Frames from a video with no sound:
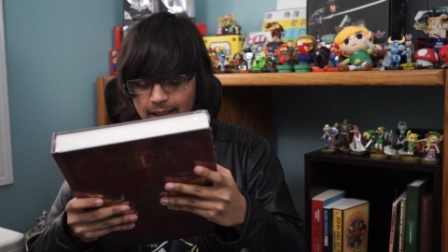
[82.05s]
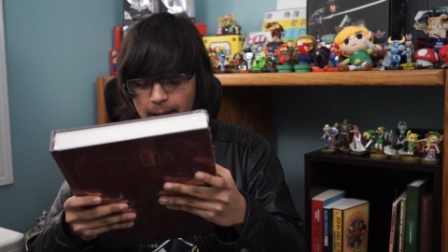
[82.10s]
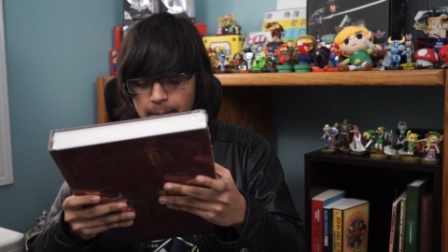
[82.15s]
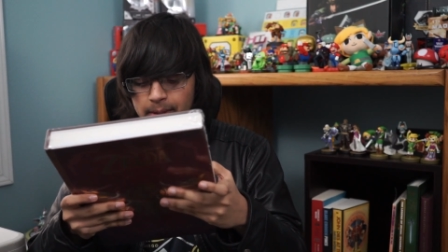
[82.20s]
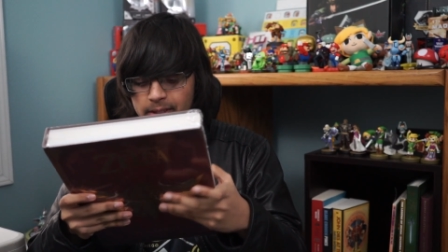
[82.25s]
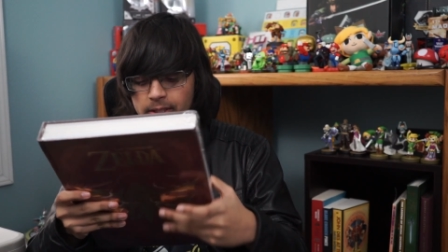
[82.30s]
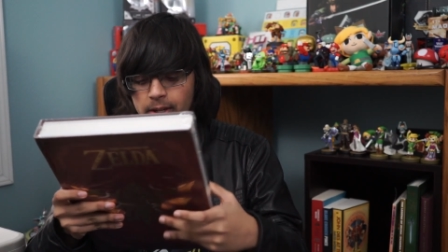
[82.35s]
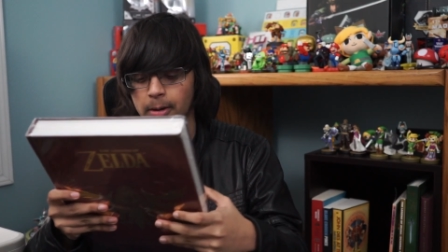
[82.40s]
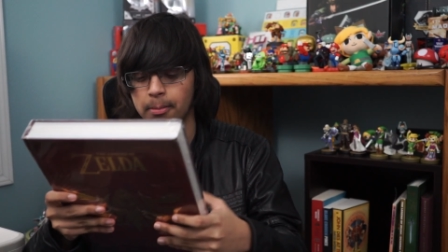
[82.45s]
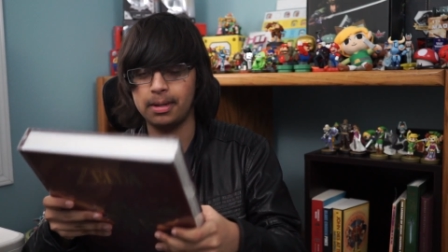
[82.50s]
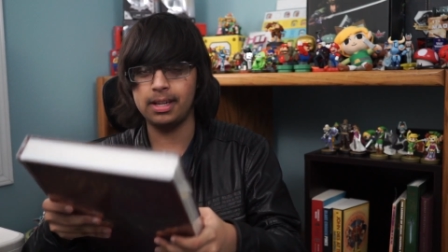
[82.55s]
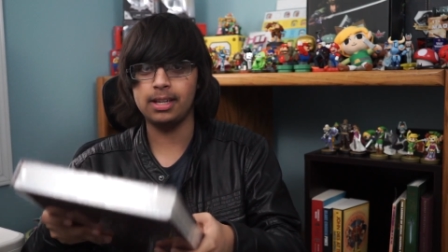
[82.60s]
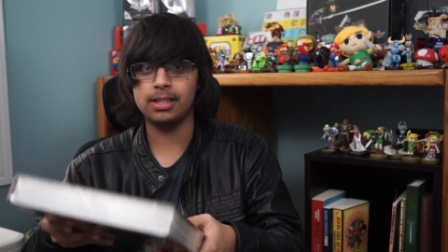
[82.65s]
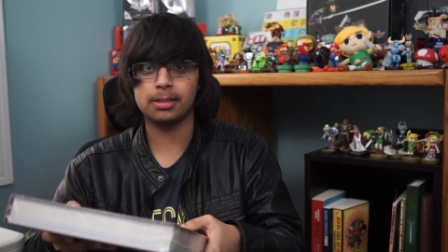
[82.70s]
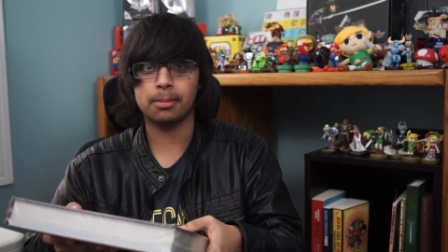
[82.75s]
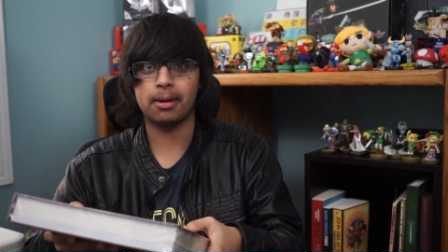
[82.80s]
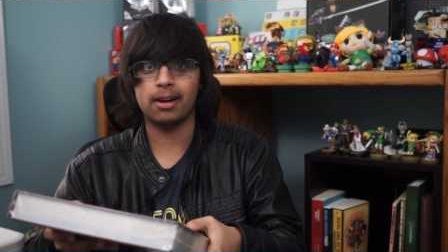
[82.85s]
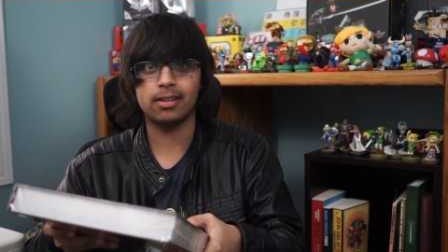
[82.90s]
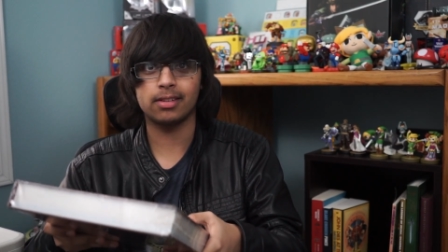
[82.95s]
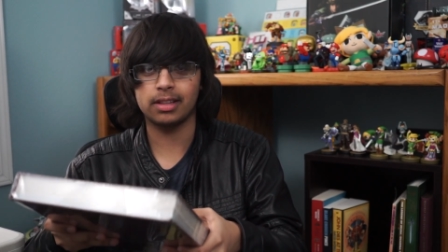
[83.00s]
MSRP
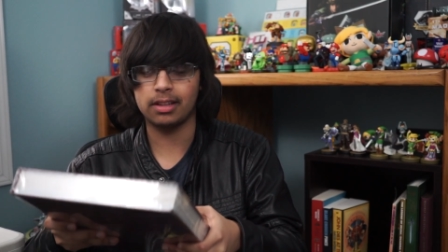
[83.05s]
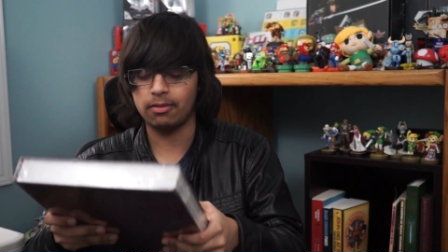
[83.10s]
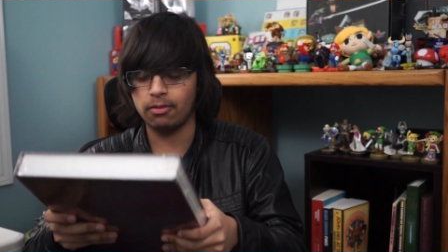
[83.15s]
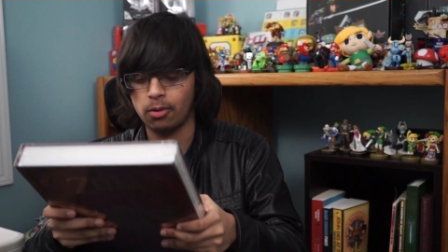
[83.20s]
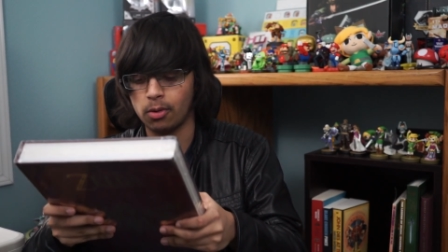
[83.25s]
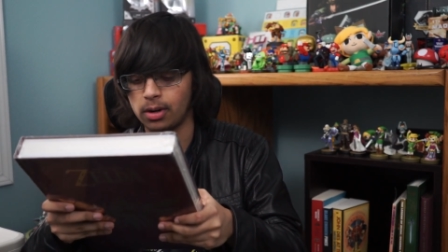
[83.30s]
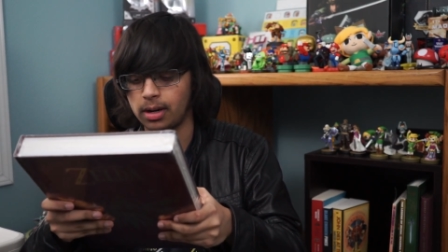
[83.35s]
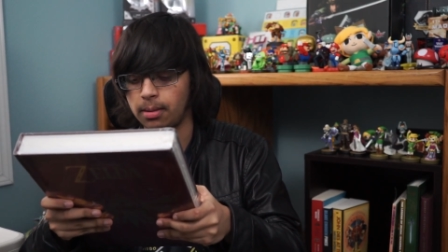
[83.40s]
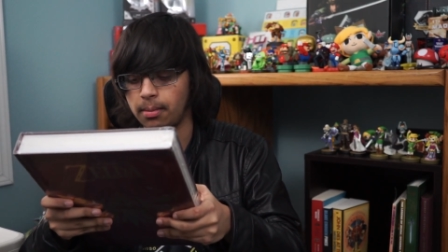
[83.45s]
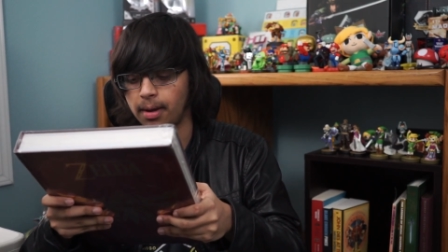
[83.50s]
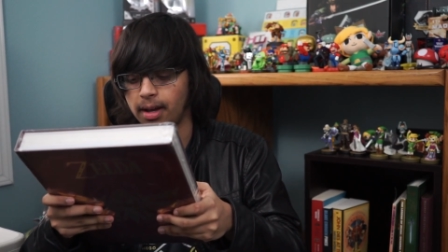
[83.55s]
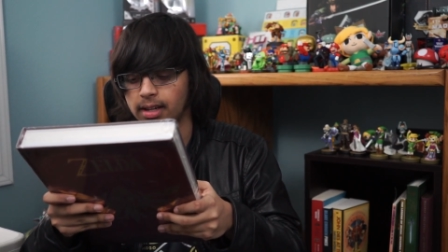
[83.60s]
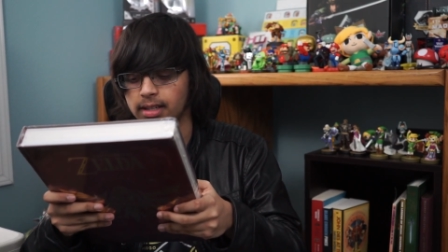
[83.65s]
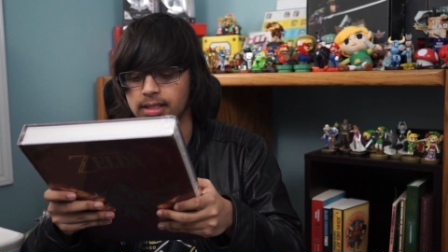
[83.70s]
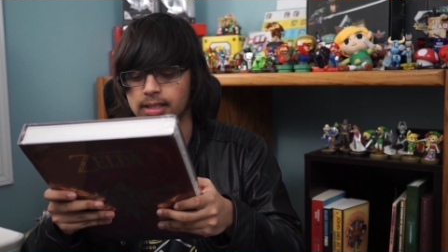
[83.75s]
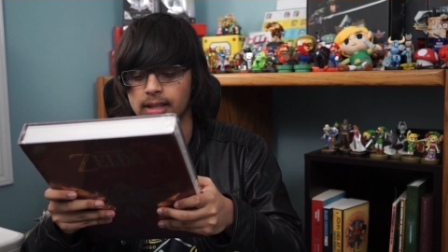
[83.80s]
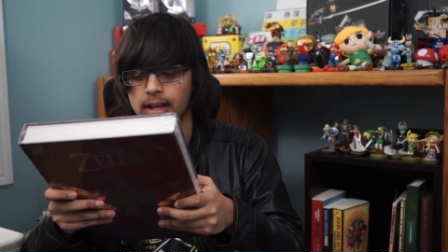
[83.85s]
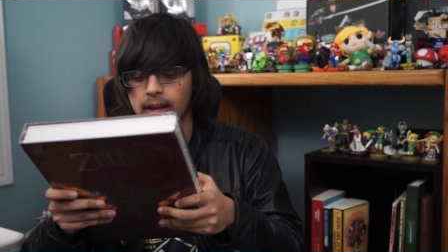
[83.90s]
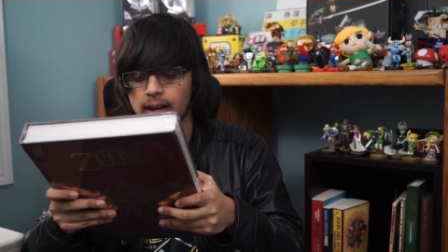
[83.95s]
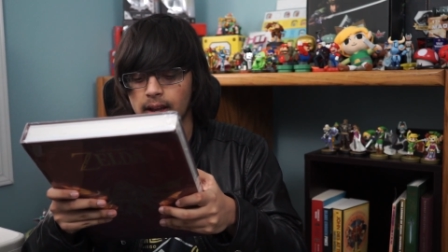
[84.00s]
is apparently 40
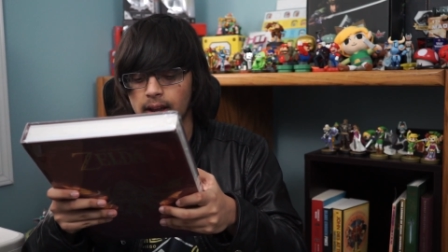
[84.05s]
bucks.